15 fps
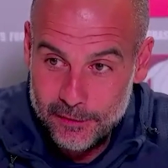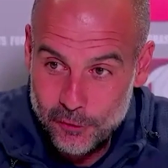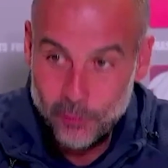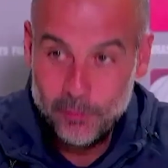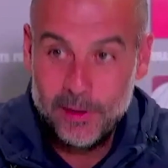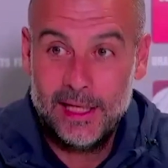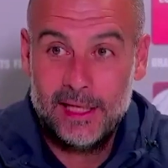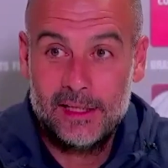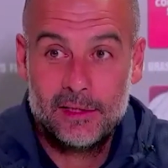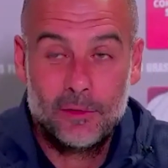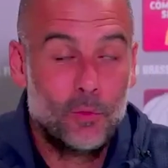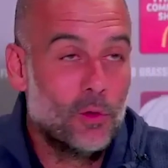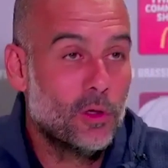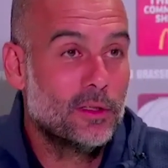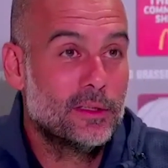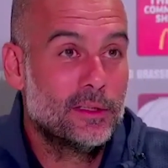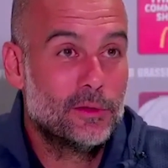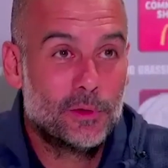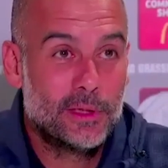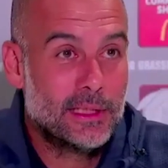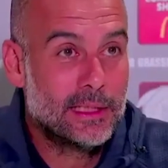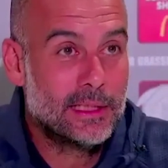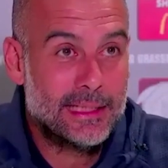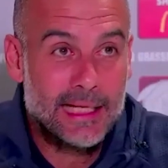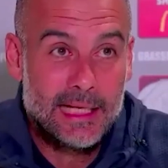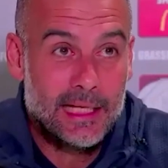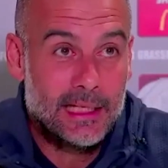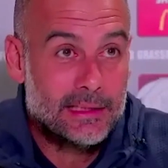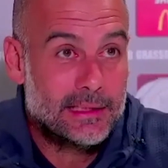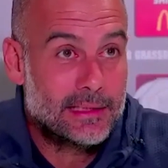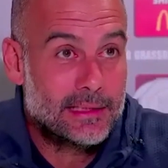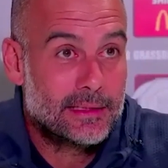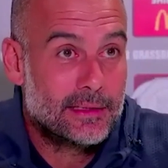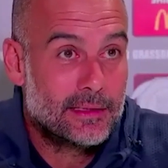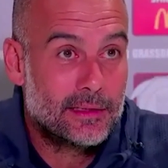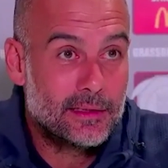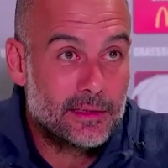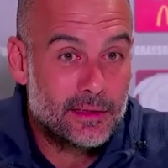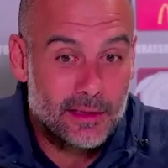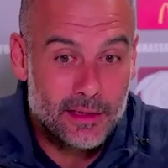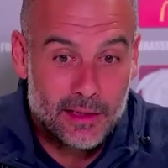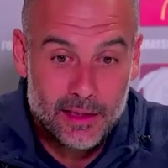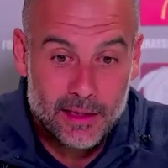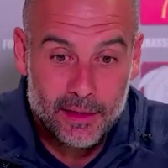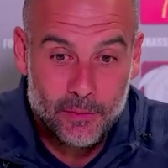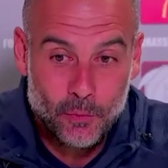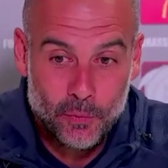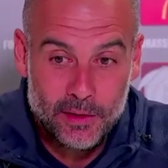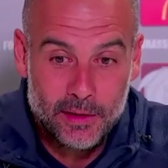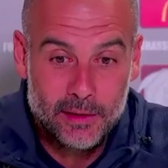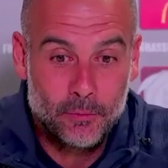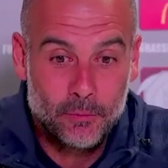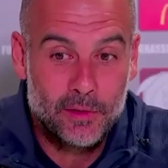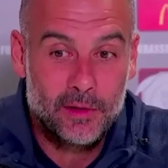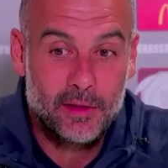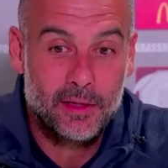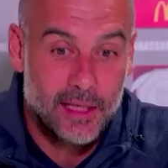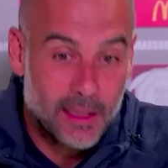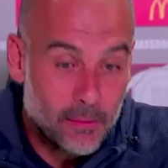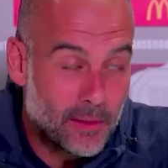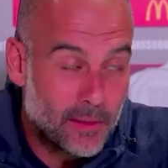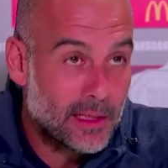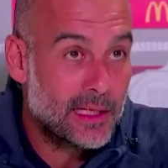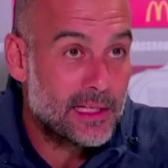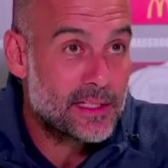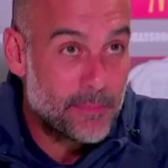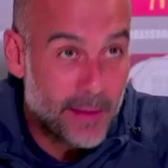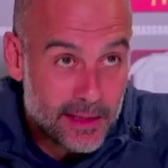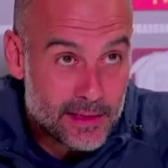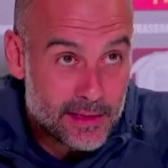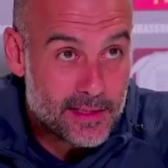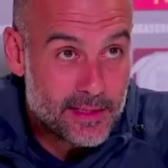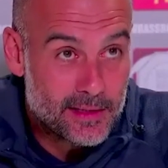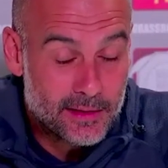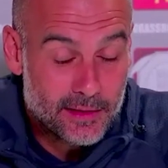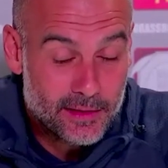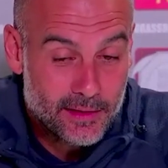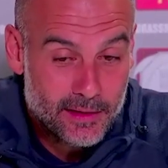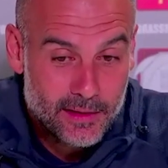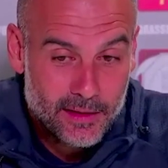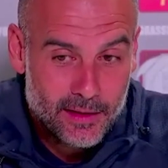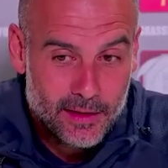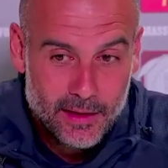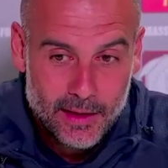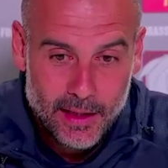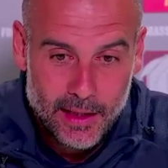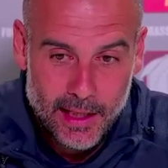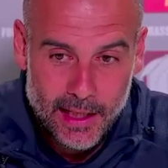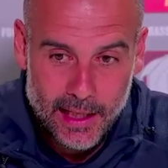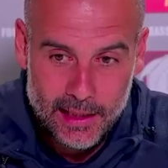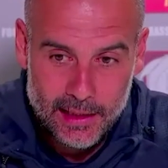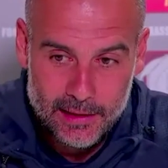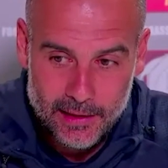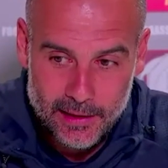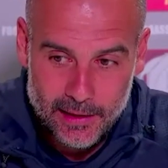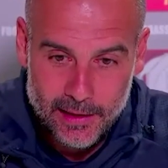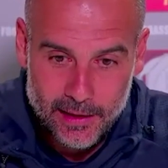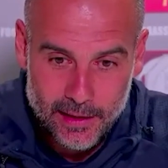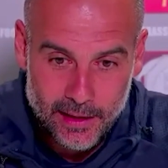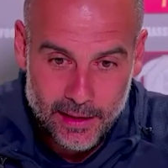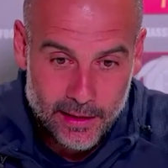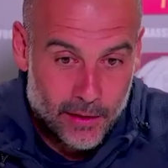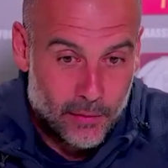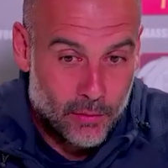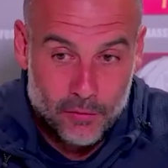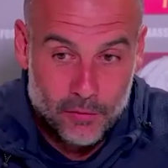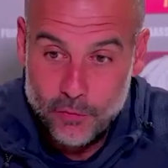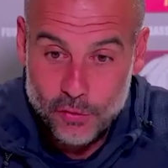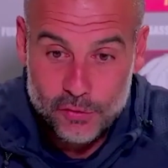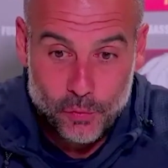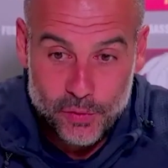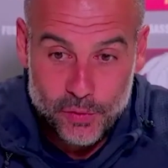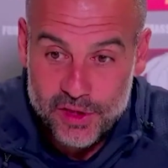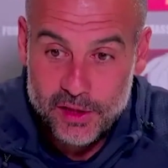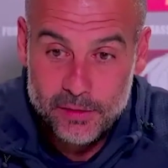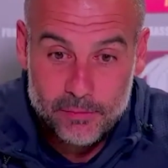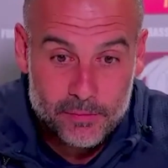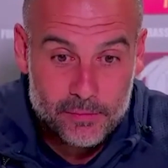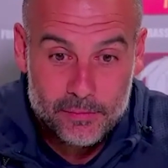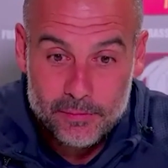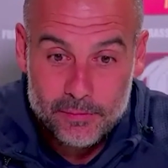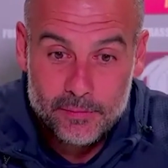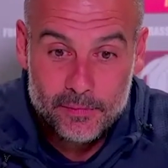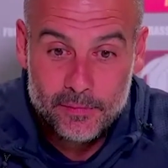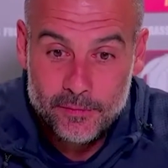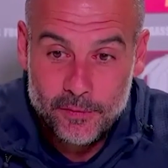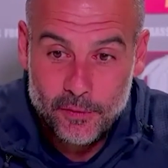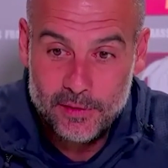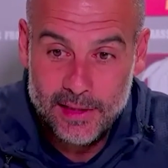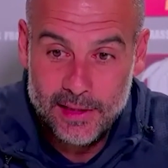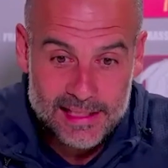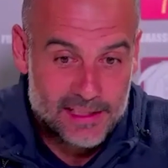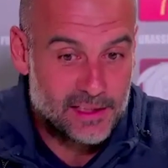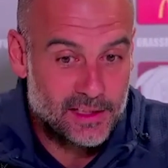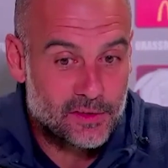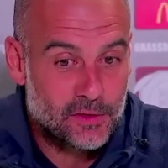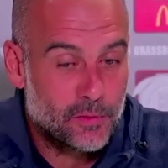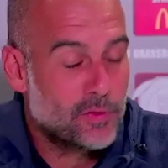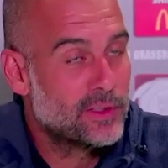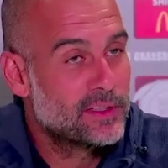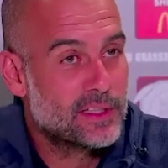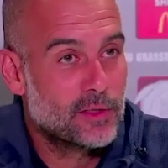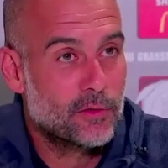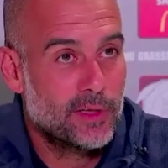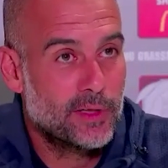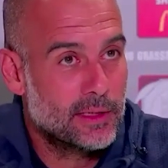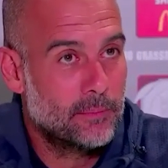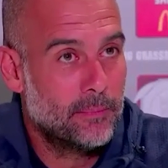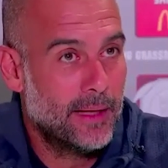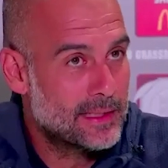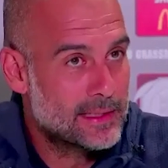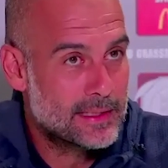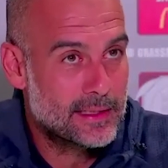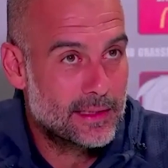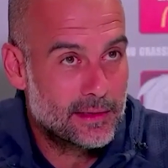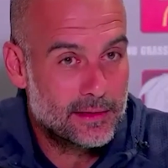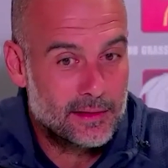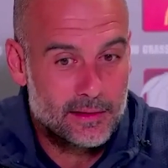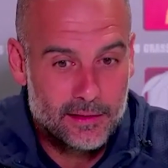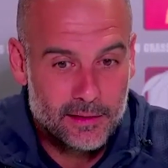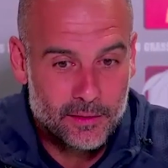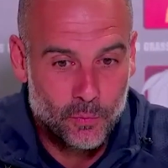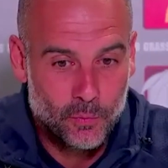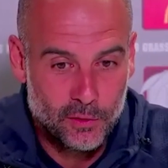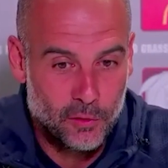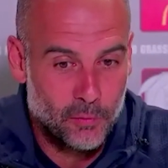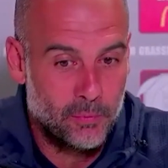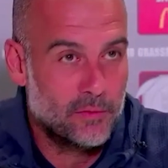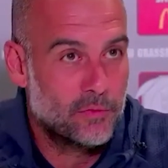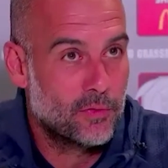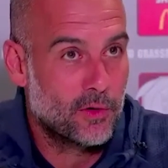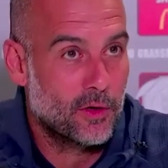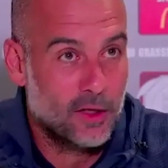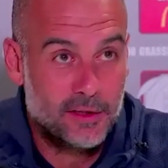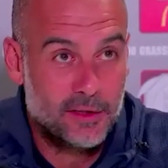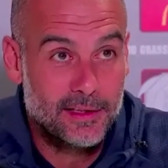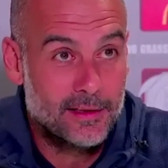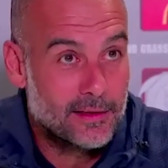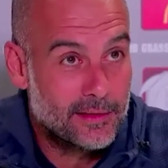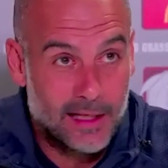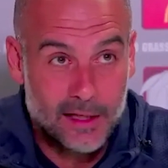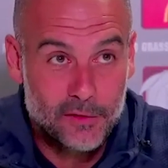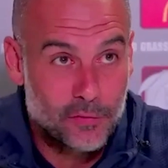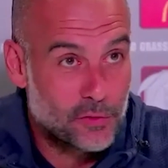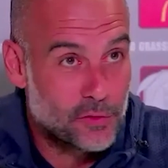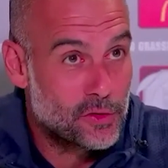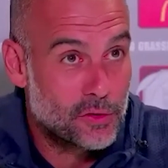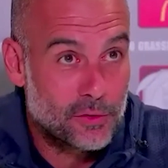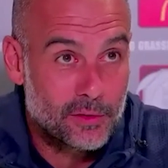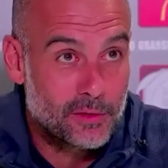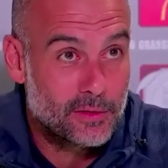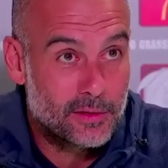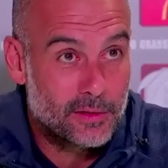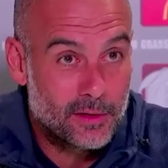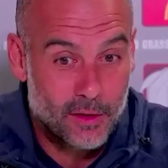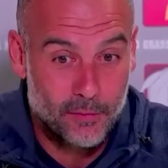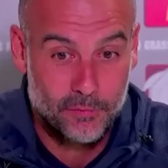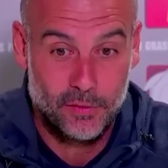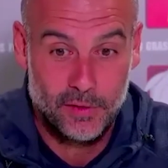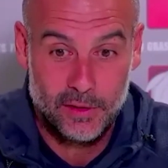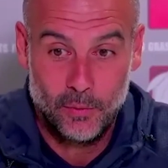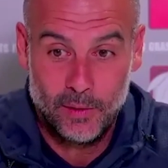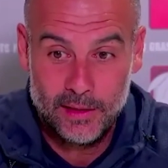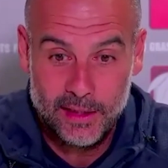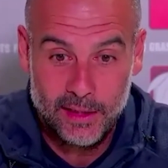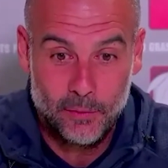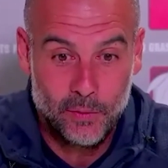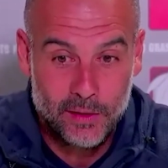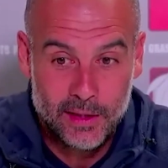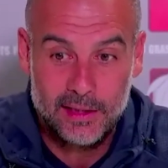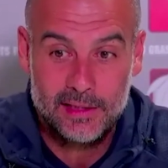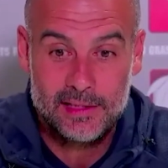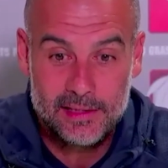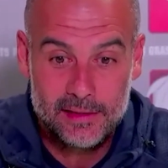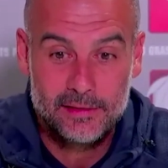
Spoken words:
dominate the world during a decade with him and his mates. And I, of course, wish him for the last years of his career the best. Will not be forgotten, that's for sure. Hopefully one day we can